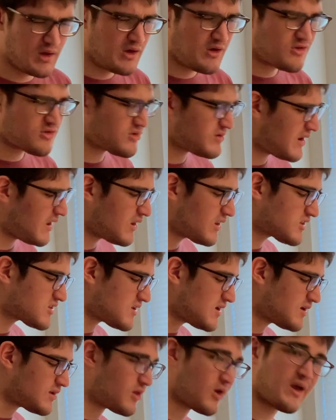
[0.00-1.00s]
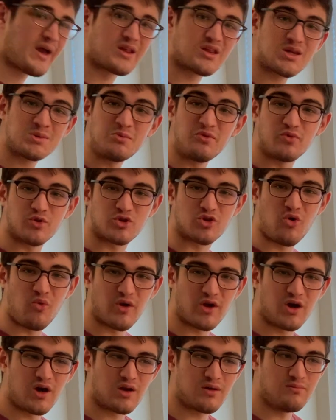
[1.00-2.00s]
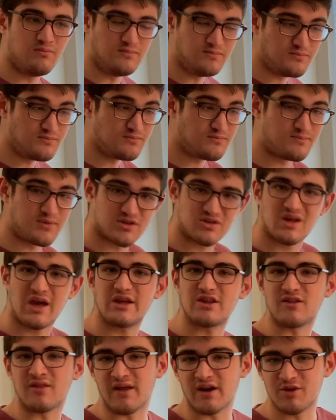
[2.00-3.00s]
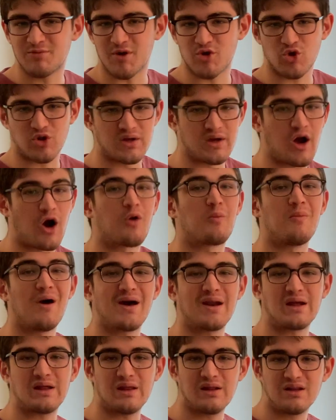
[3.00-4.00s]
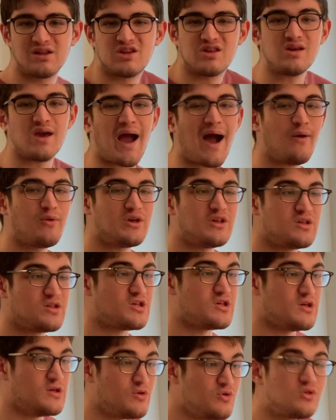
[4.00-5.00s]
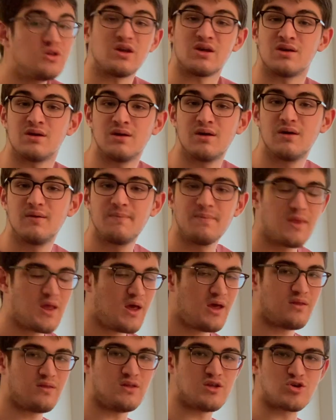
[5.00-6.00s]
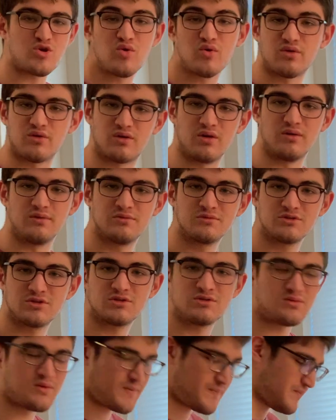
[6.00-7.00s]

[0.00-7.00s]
So now let's take a look at some of what's going on besides that, especially harmonically. Let's see how he's using these quarter tones.